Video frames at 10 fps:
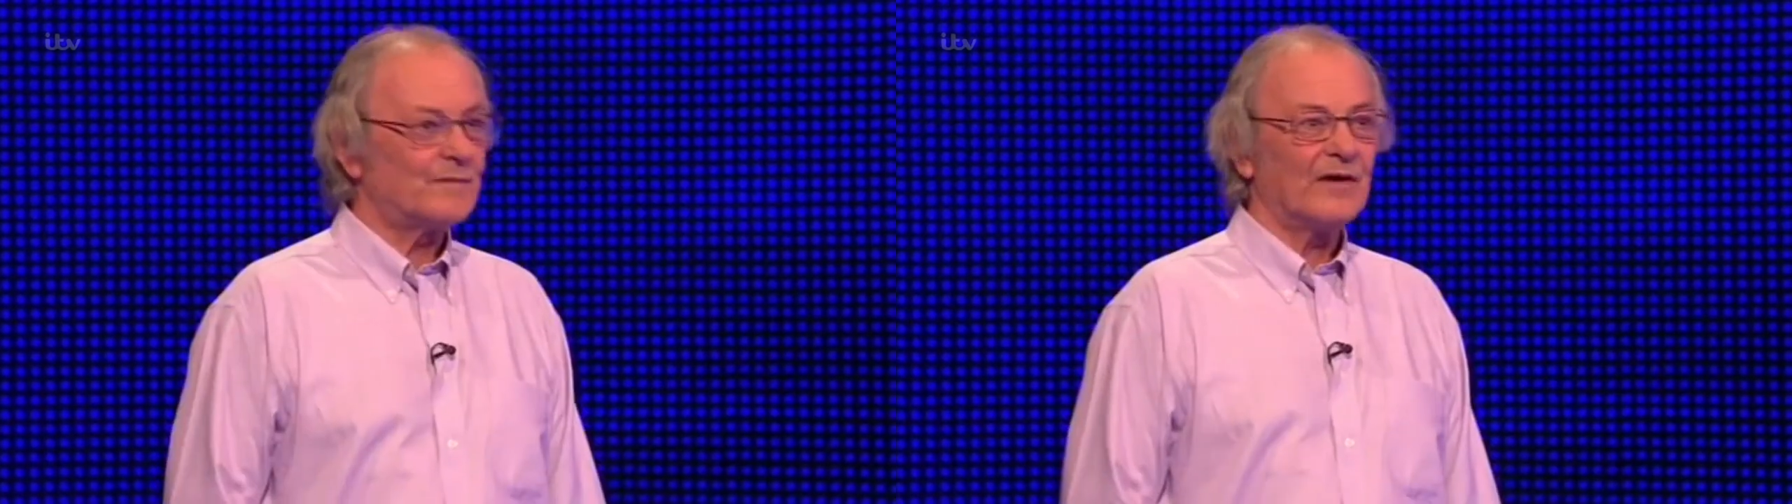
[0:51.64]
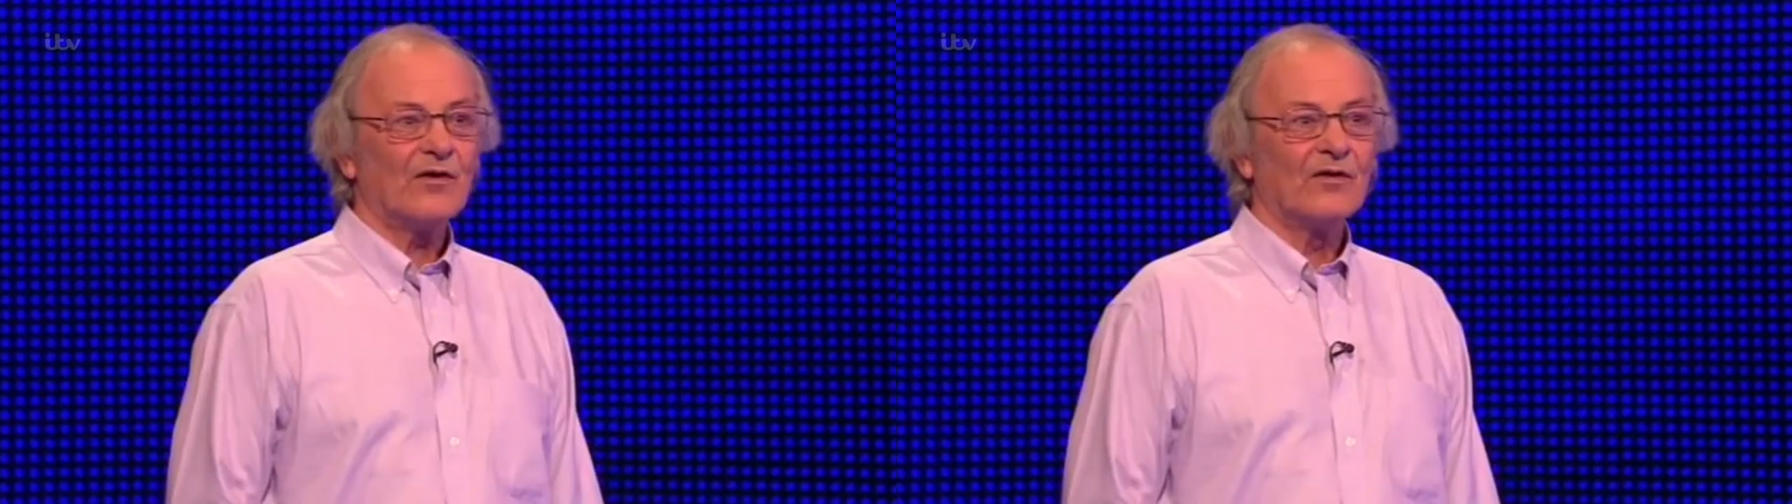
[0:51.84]

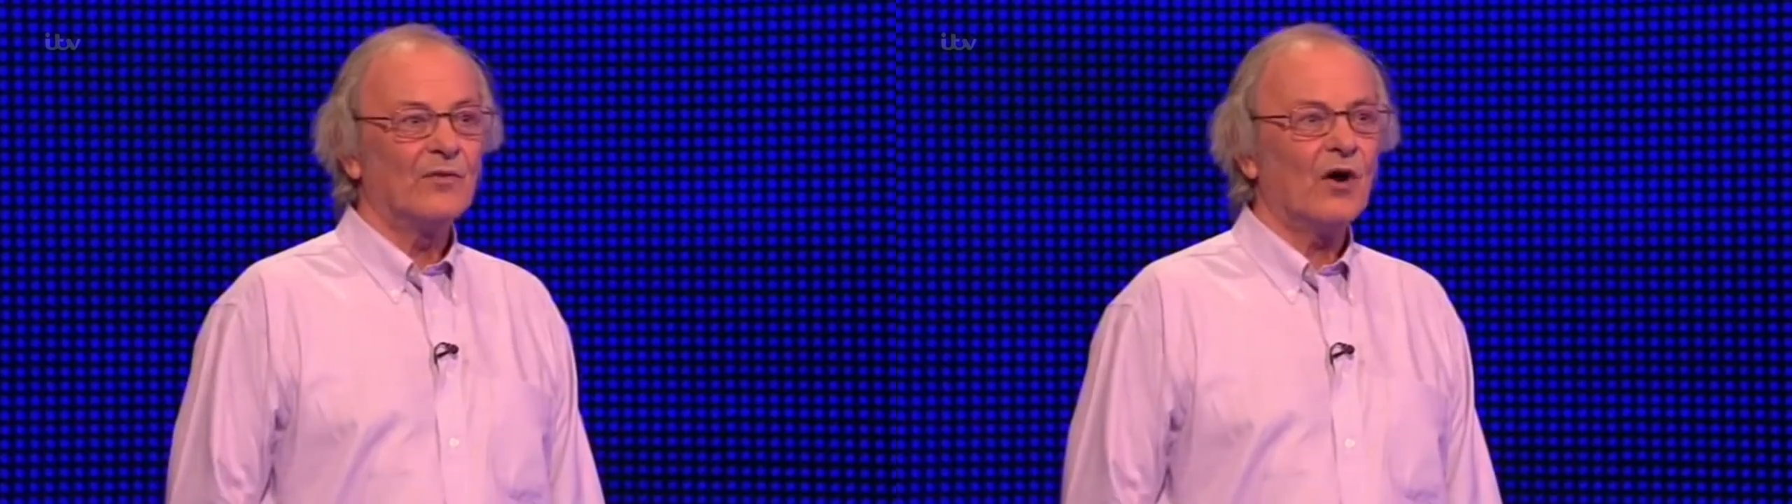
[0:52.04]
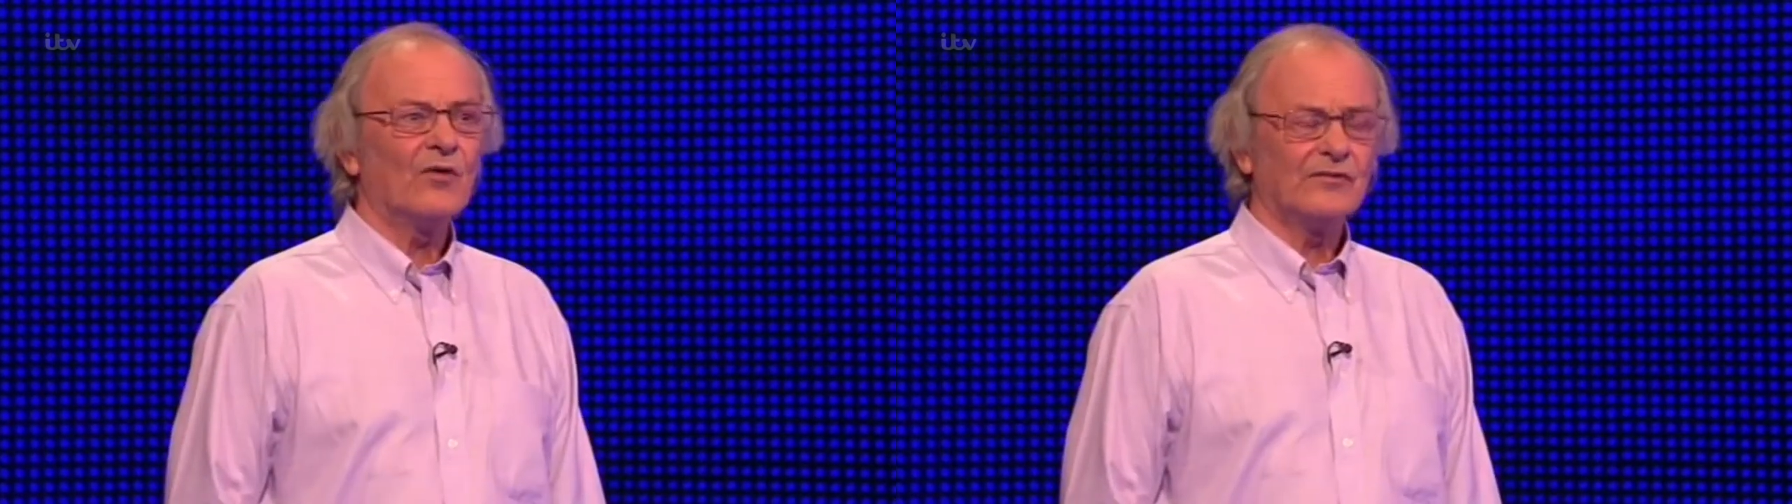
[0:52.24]
spend it on the
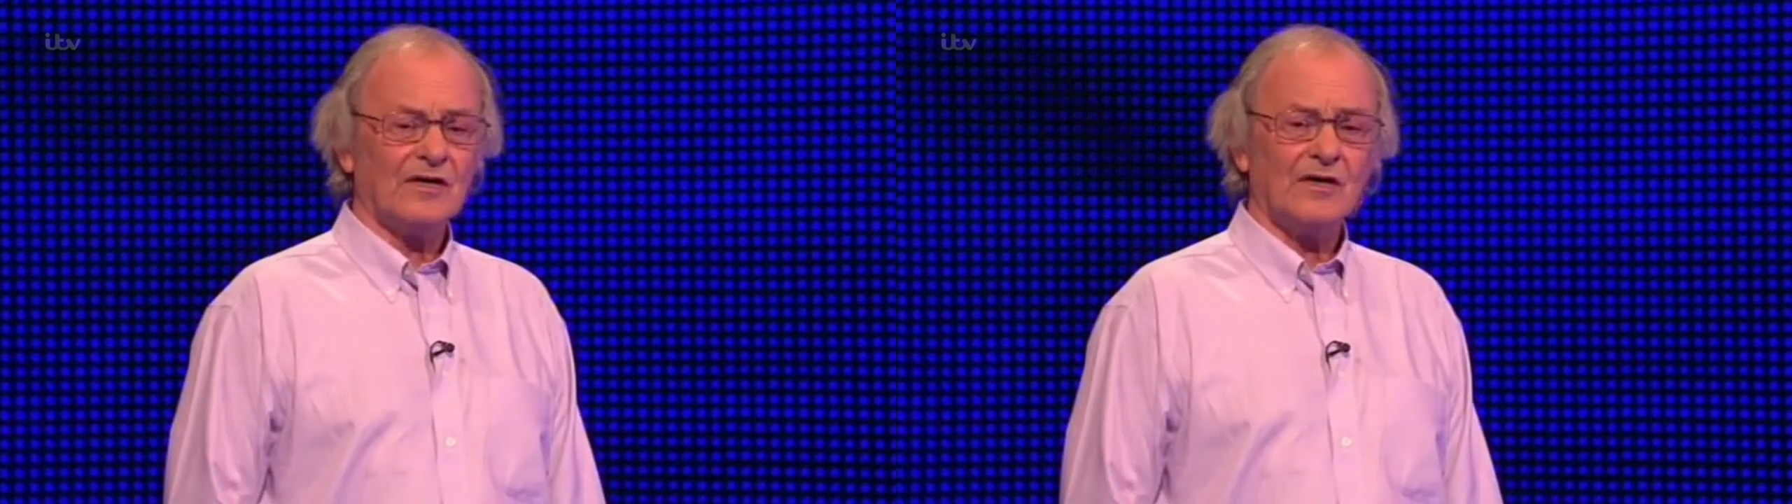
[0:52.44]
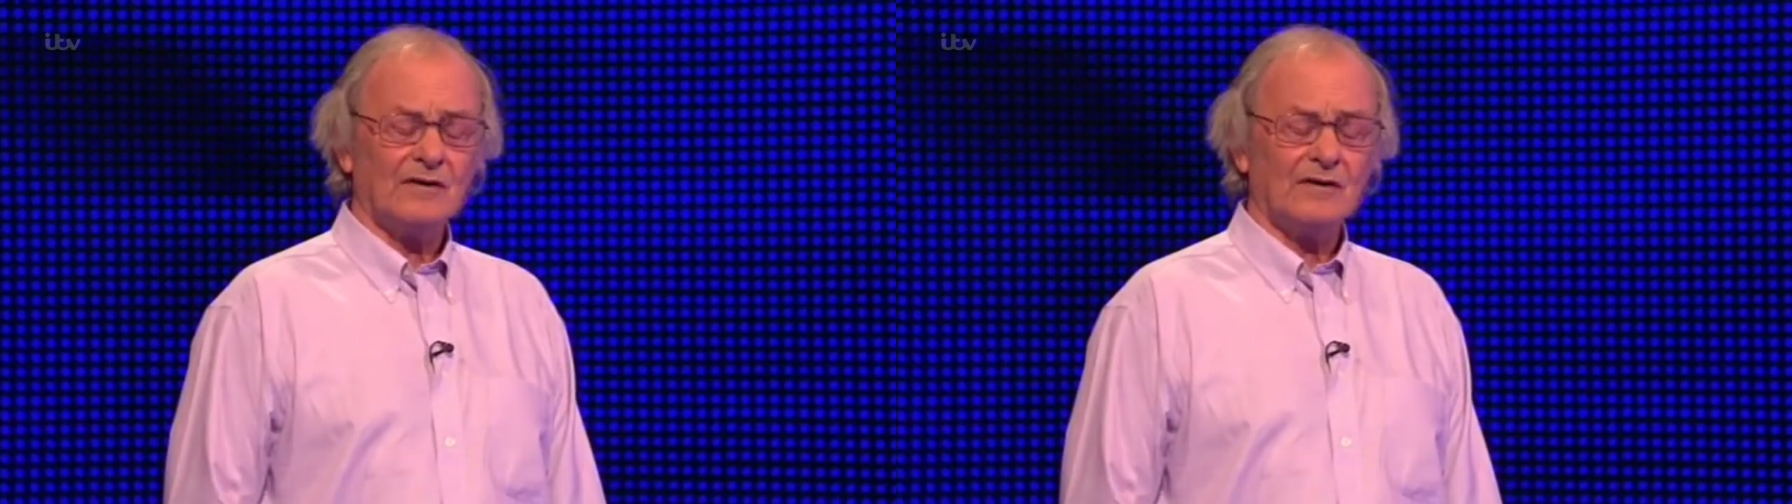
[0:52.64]
boat.